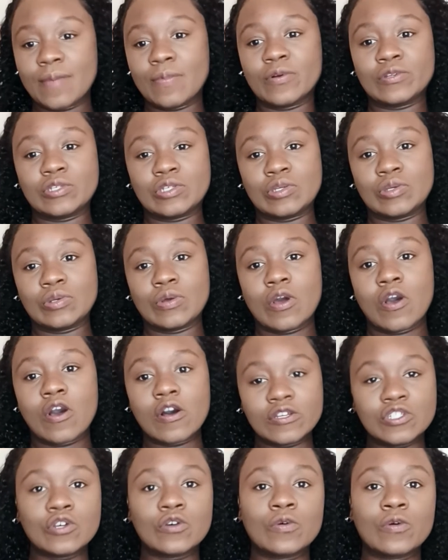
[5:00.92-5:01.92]
to
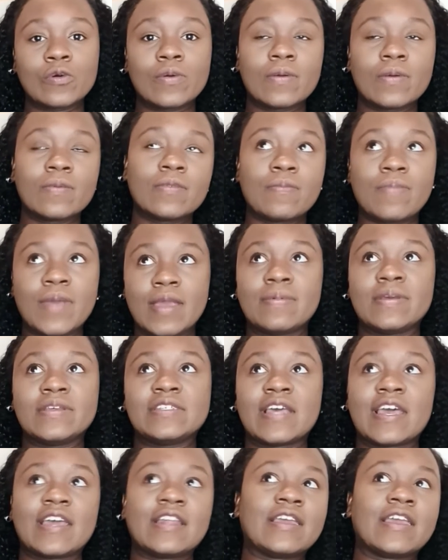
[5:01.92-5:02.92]
also the baby's
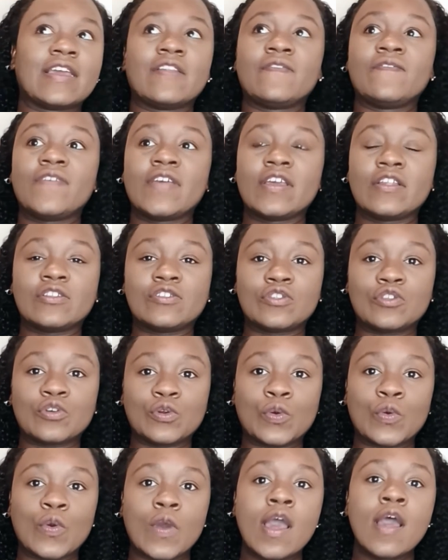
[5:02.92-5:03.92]
head can fit
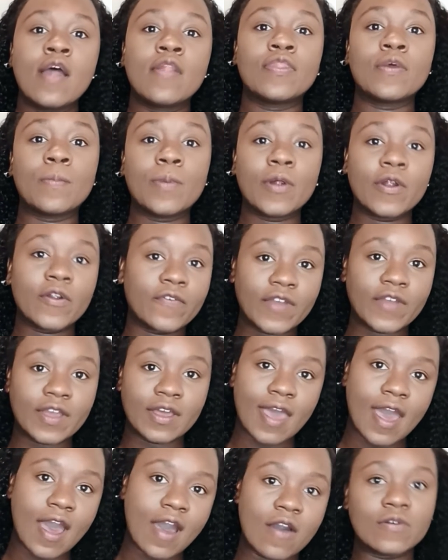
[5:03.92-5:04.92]
through the birth
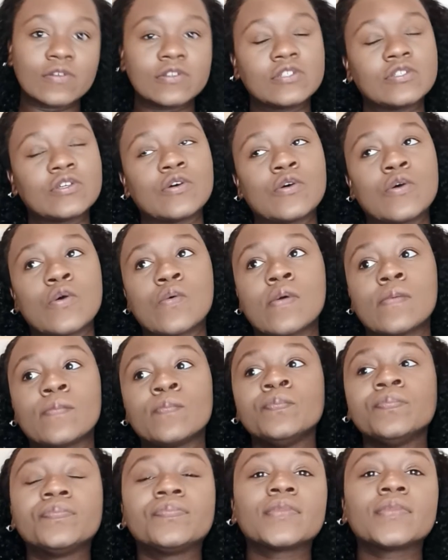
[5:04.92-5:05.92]
canal so
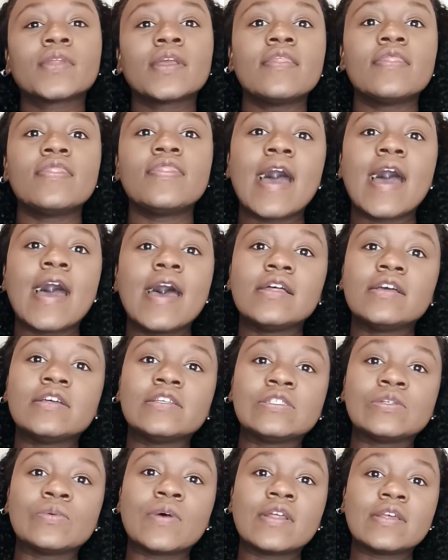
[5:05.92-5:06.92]
that
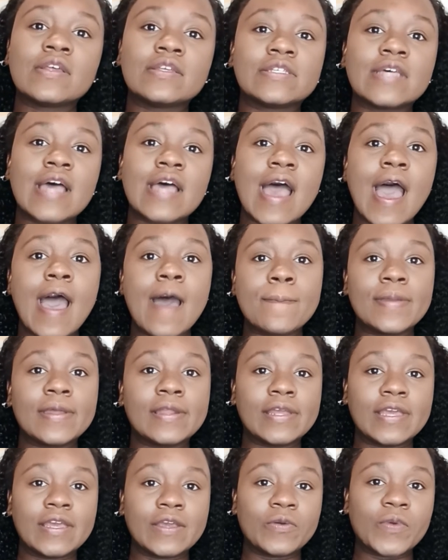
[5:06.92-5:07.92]
is what's
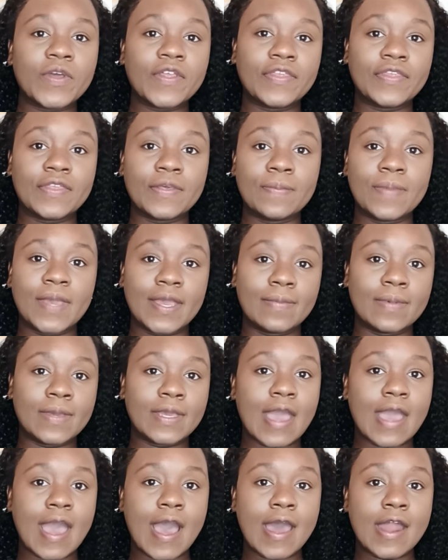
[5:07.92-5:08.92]
happening with the
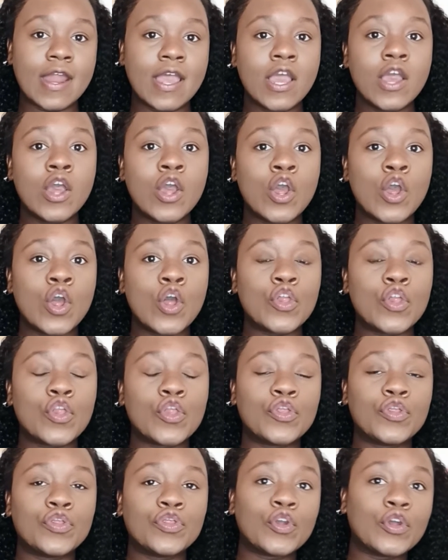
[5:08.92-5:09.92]
baby at
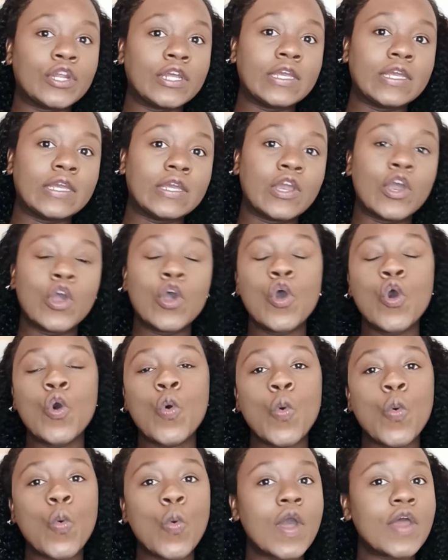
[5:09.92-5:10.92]

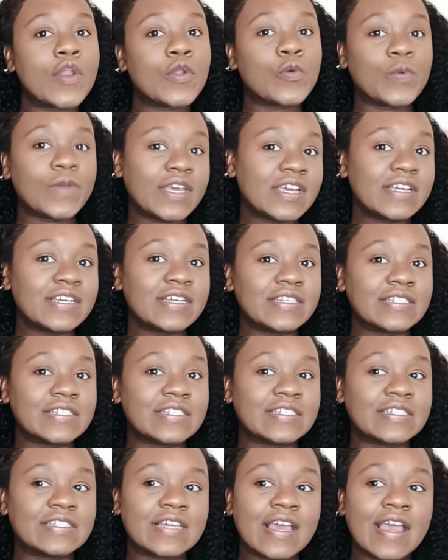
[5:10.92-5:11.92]
31
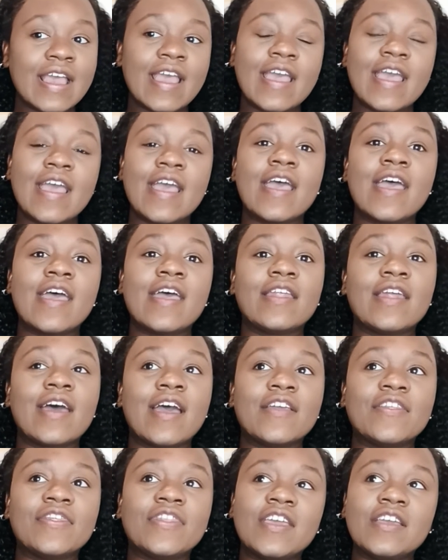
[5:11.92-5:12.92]
weeks and
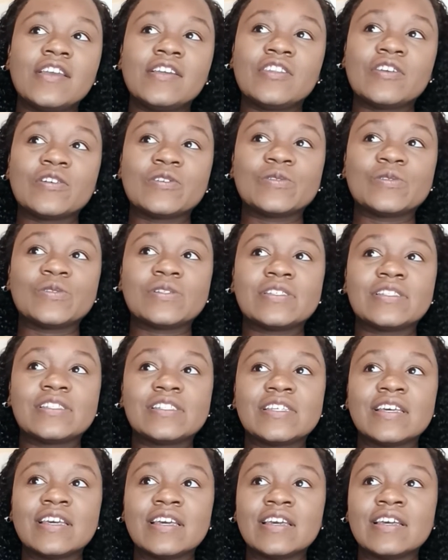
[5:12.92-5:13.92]
i think
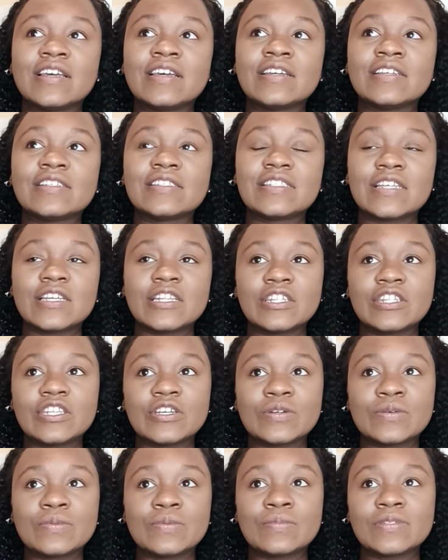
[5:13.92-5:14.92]
those
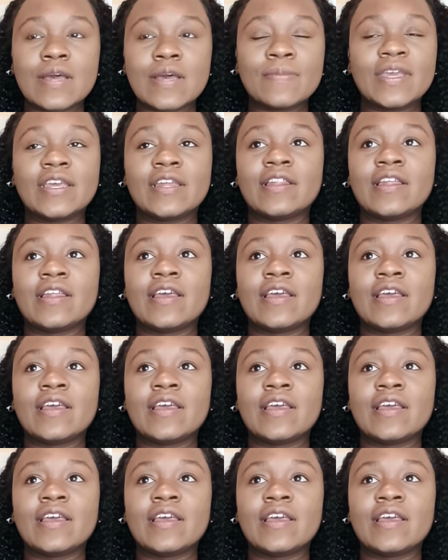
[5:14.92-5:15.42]
symptoms i mean